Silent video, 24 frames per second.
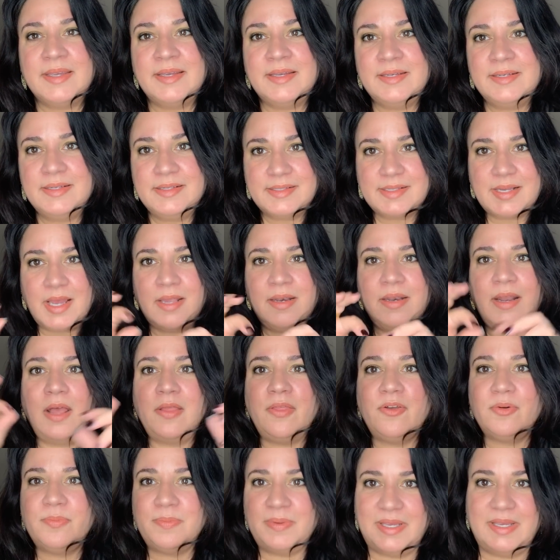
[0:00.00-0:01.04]
is
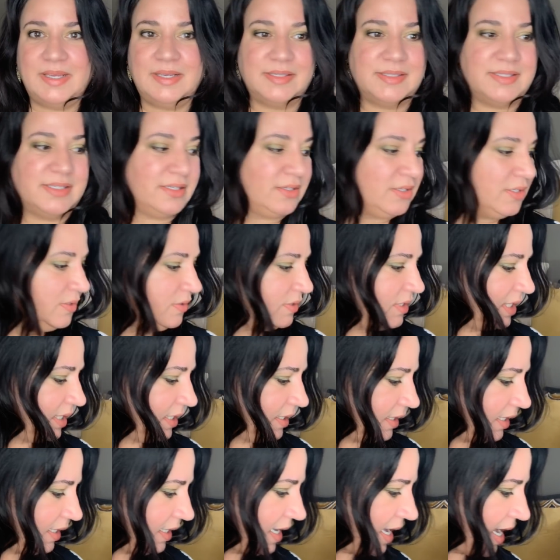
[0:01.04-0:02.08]
another piece
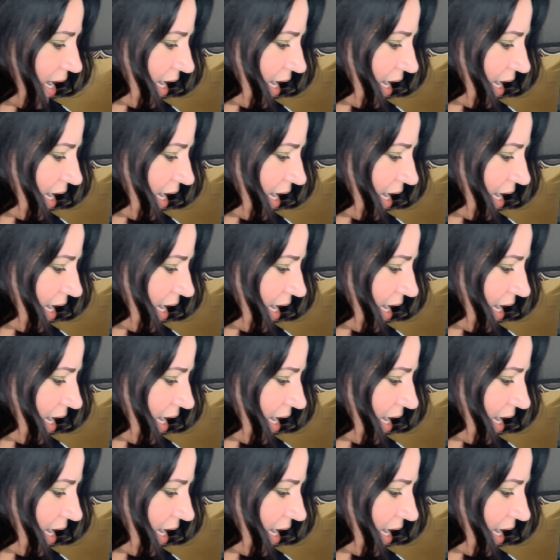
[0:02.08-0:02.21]
using the